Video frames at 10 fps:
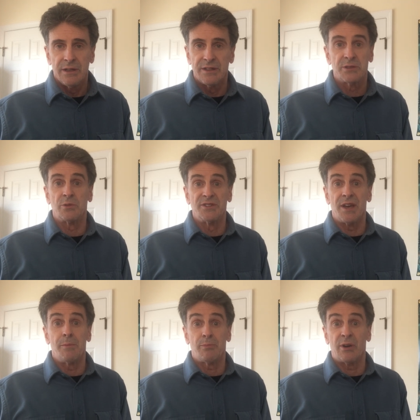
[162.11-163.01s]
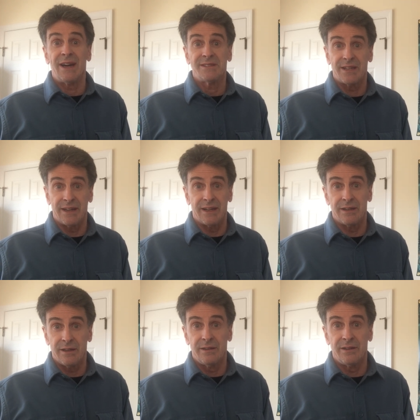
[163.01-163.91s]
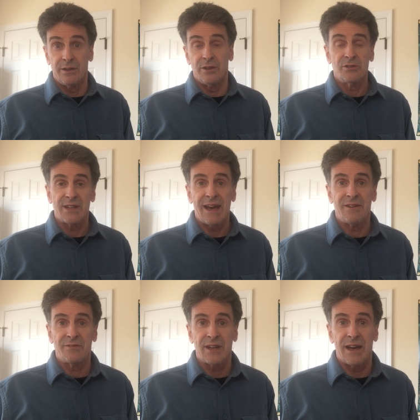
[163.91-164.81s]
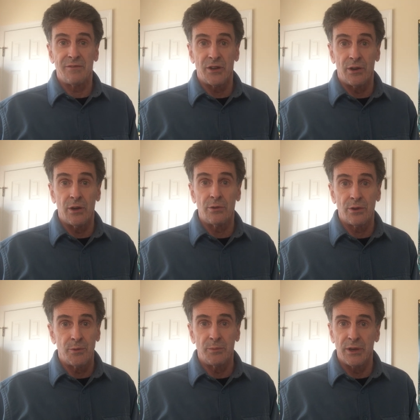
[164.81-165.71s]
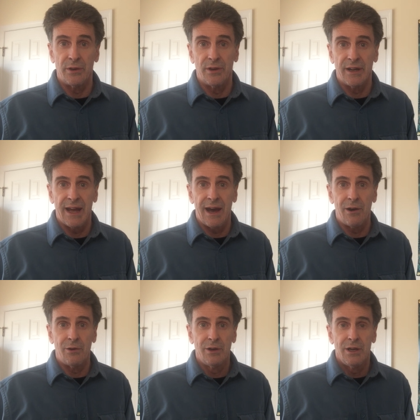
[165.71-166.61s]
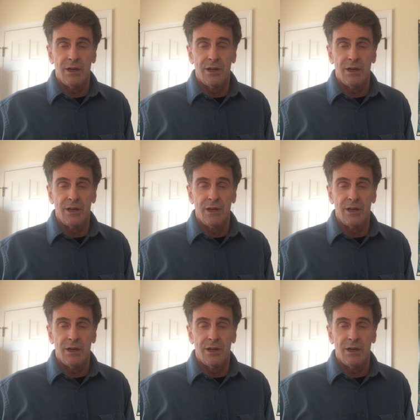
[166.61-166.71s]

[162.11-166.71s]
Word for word: This was unprecedented. You used to have to have your own computer, and now